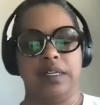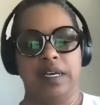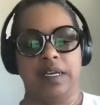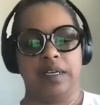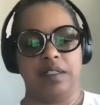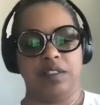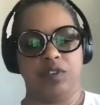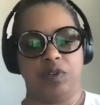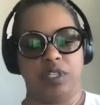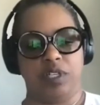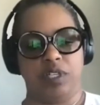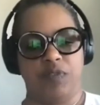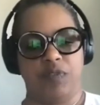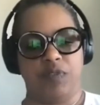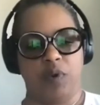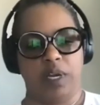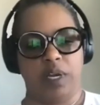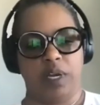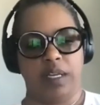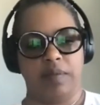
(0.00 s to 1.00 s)
uh, George
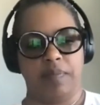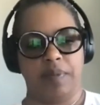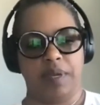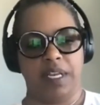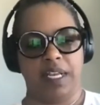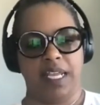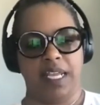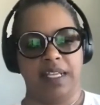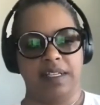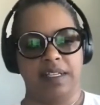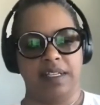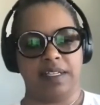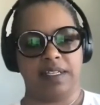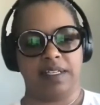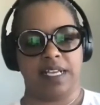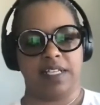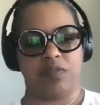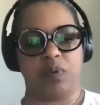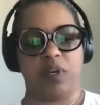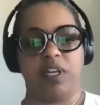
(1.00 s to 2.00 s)
Floyd, but it,
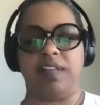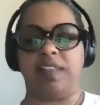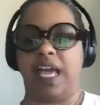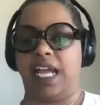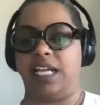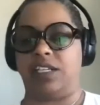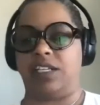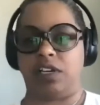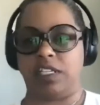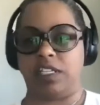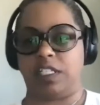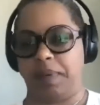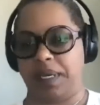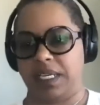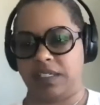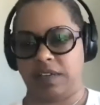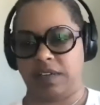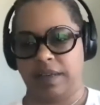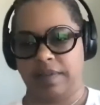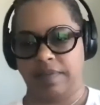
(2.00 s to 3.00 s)
because we're in the H R
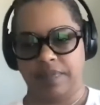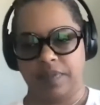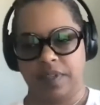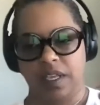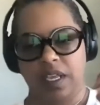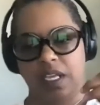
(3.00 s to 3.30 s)
space, right?